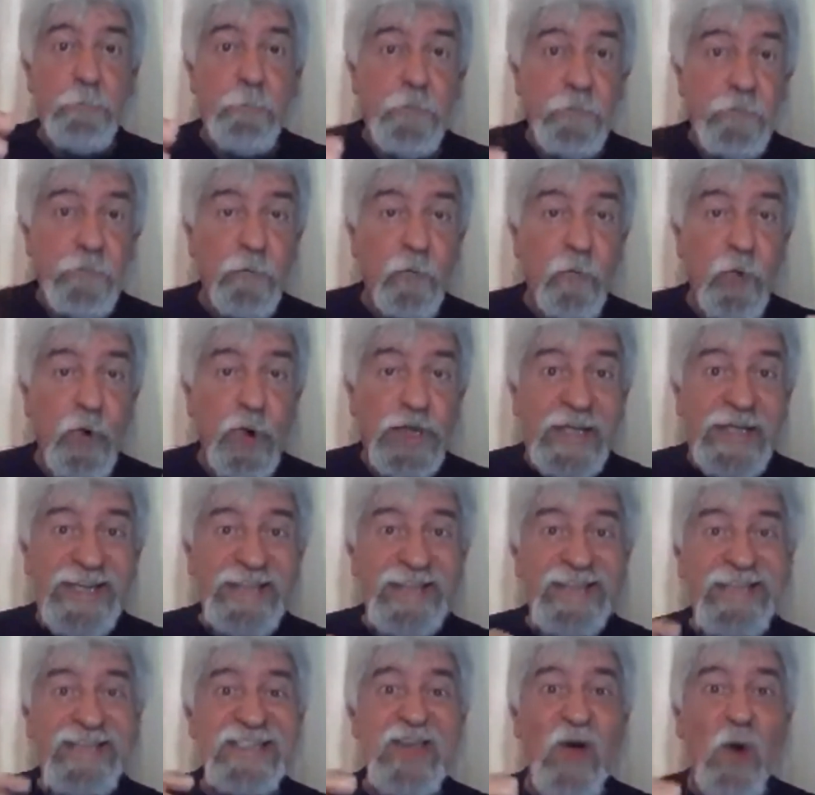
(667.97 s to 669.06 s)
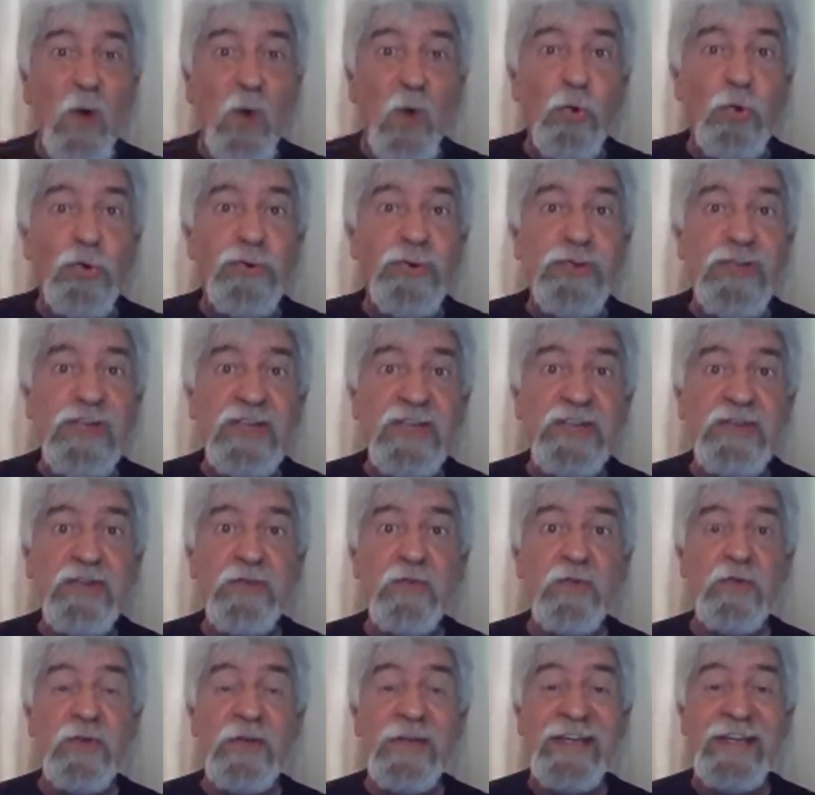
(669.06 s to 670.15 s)
working this whole thing
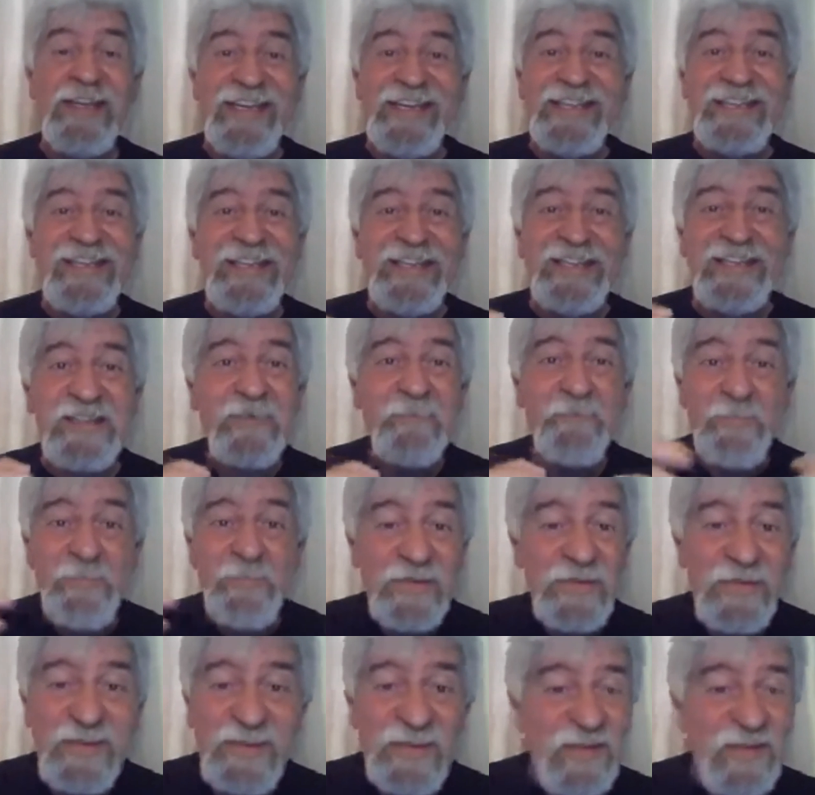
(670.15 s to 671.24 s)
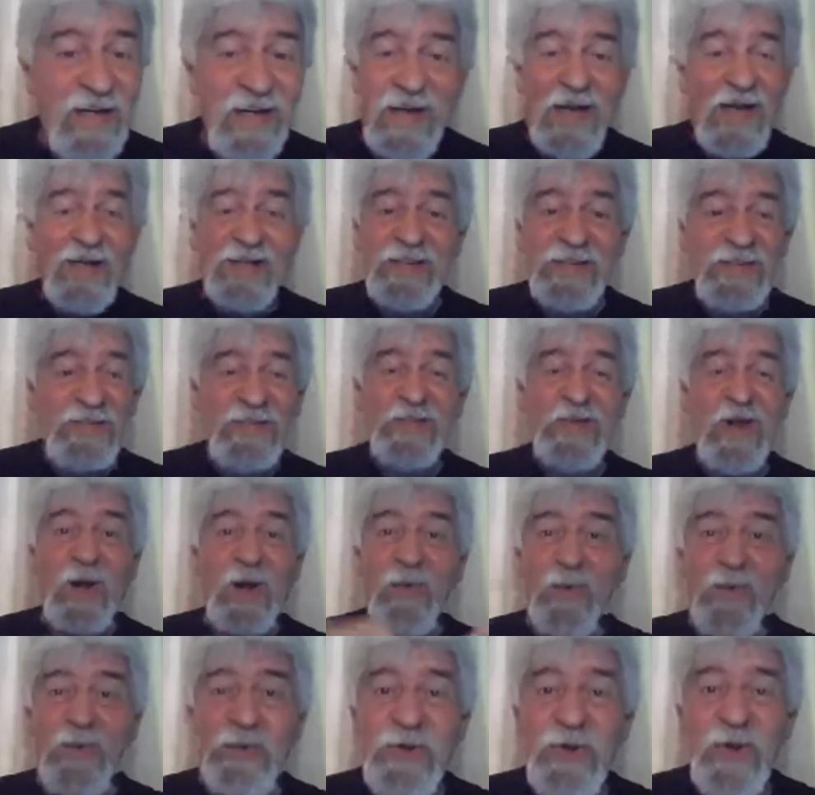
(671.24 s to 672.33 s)
through. He says, I
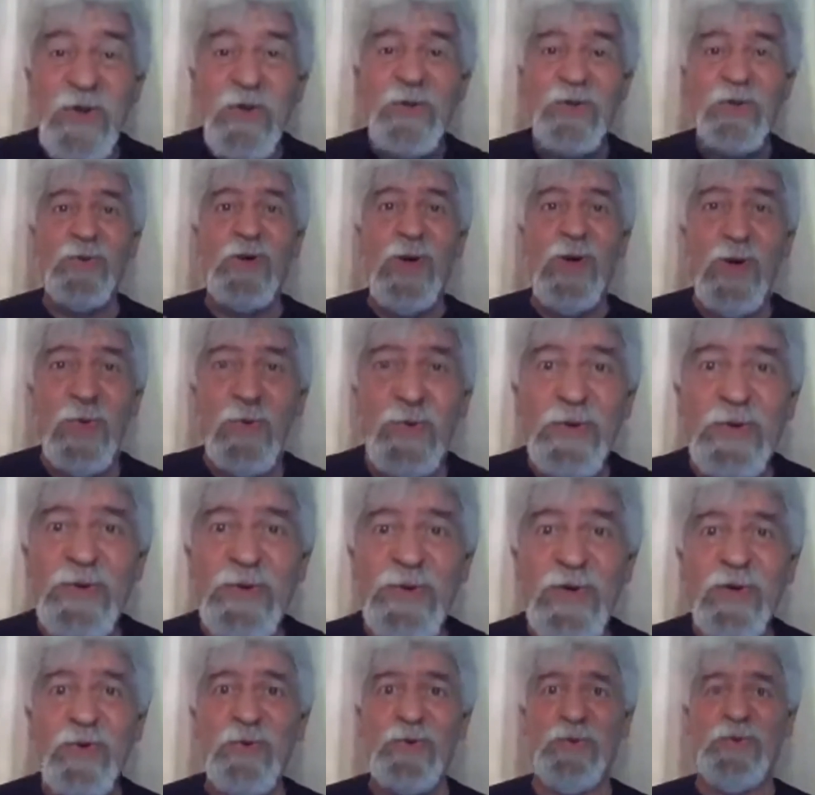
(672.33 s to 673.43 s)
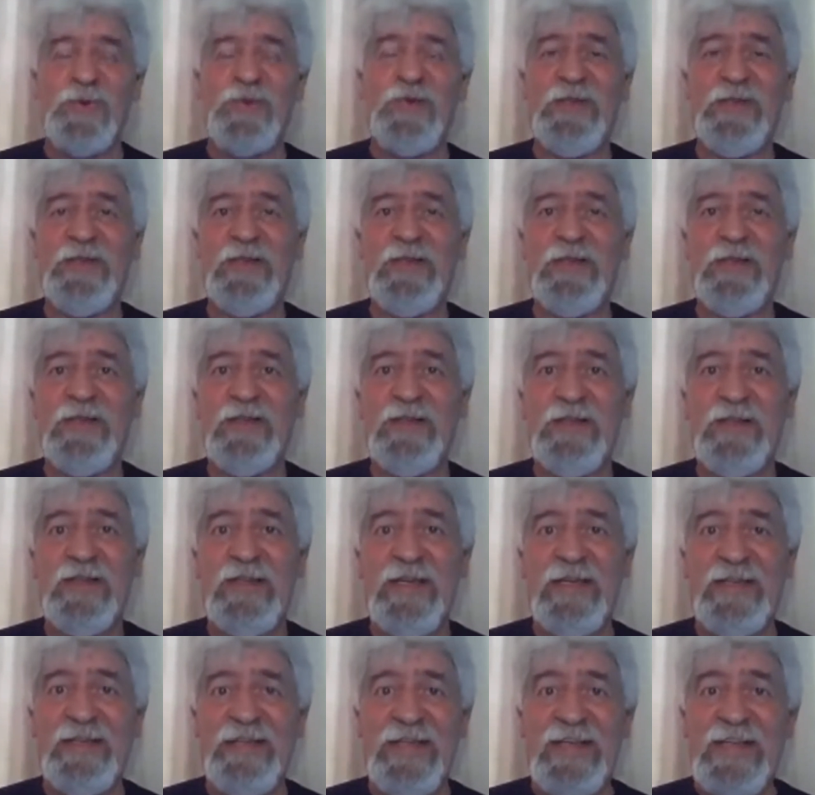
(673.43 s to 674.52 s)
want to know.
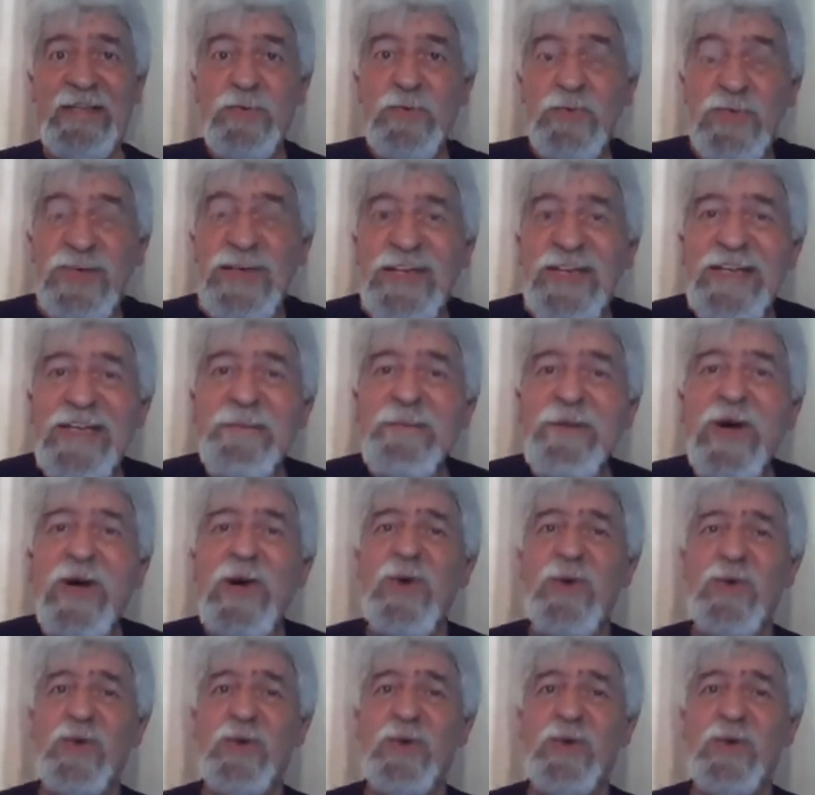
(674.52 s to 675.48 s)
And he wouldn't let him go.